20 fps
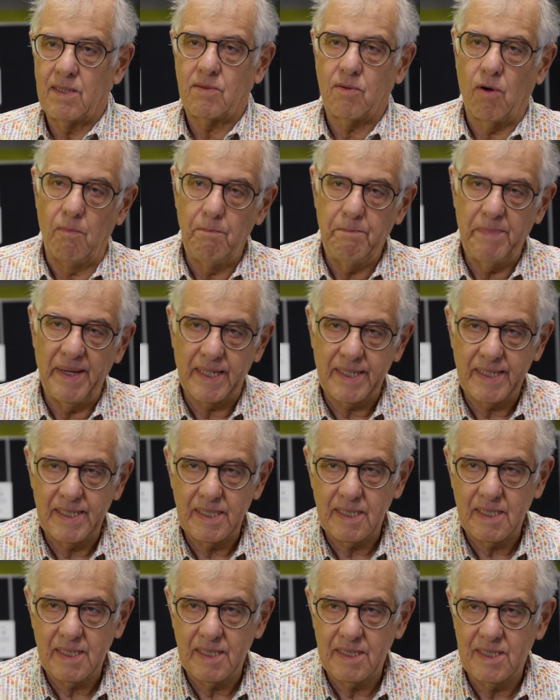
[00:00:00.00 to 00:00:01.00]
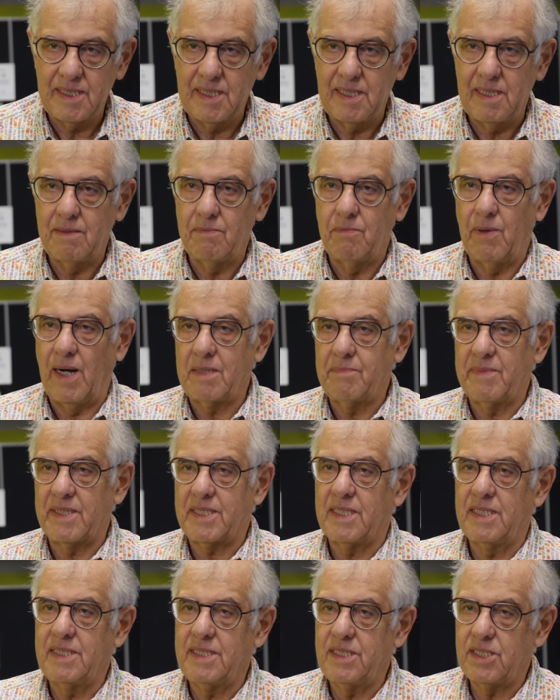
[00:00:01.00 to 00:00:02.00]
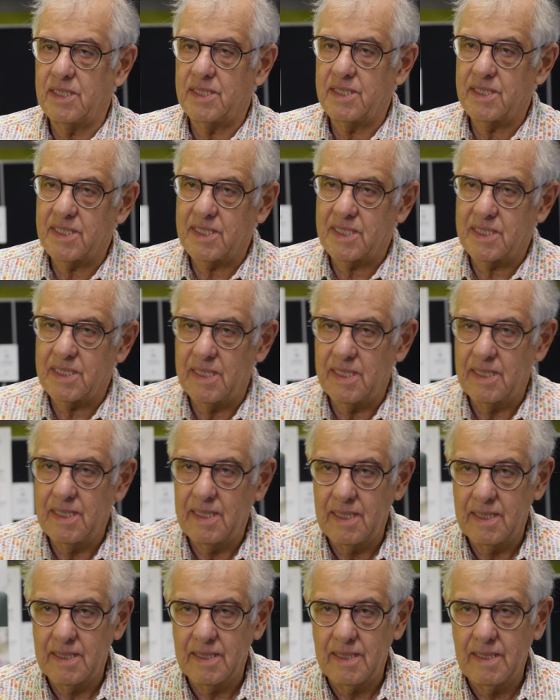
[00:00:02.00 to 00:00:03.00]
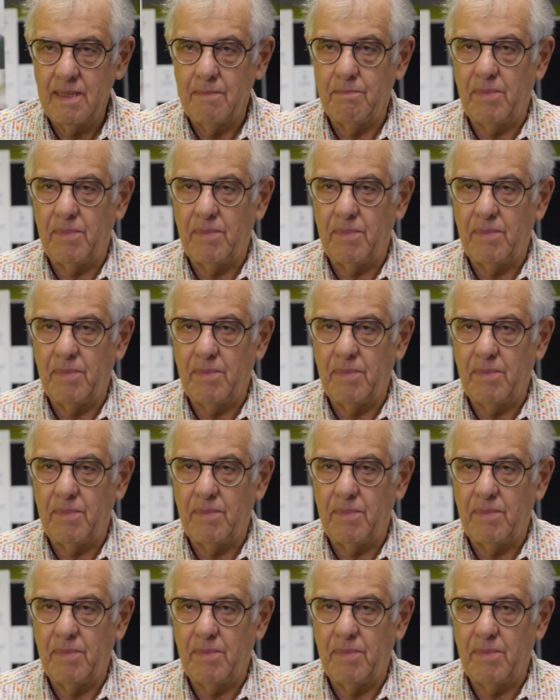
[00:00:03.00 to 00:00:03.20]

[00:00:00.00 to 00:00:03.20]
comparing the white matter lesions in